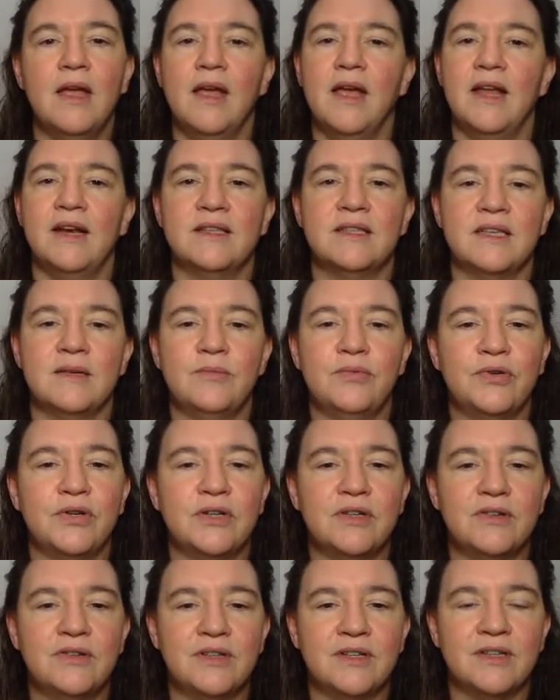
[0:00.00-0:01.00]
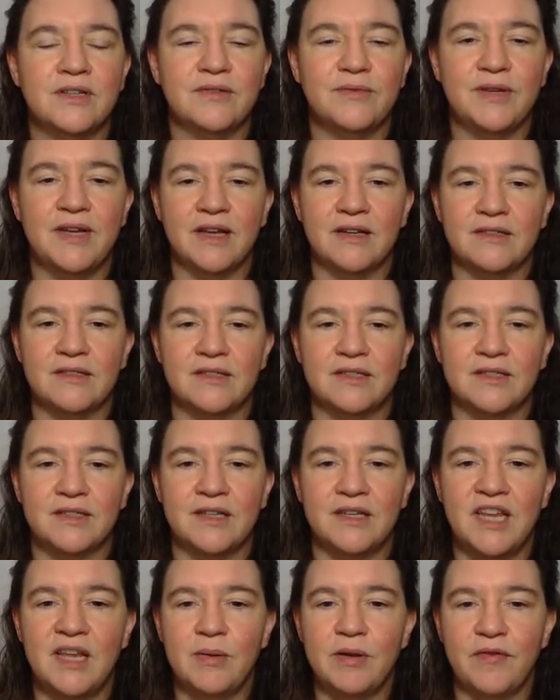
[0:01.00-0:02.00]
And at some point, uh, we got
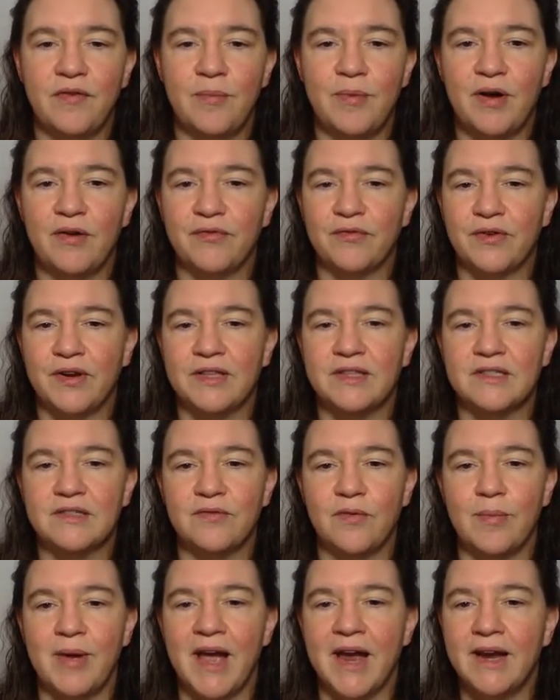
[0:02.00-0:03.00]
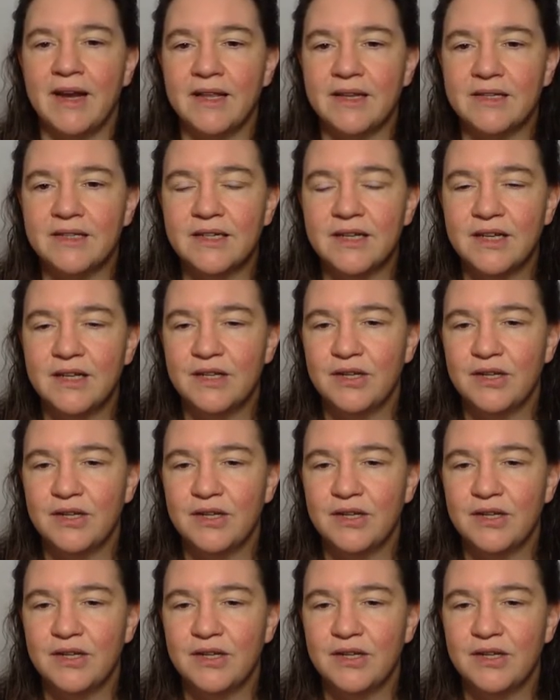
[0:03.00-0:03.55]
an email from our friends from Ireland.